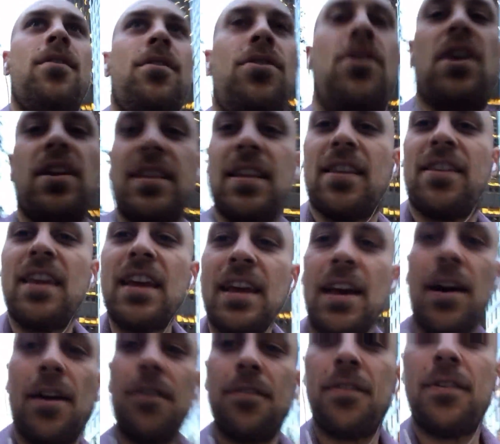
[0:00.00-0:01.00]
thought to think
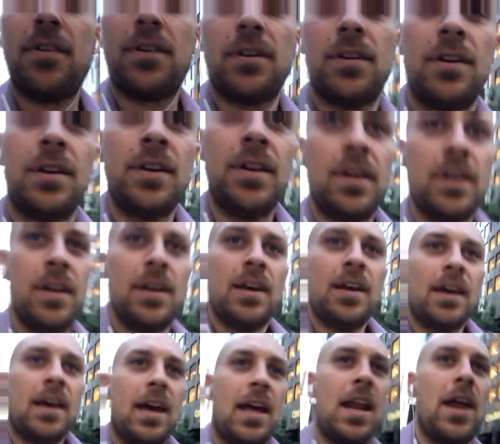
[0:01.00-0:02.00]
of.
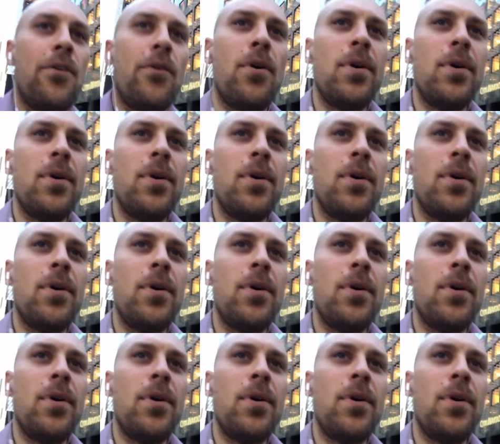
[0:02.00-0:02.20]
And I'm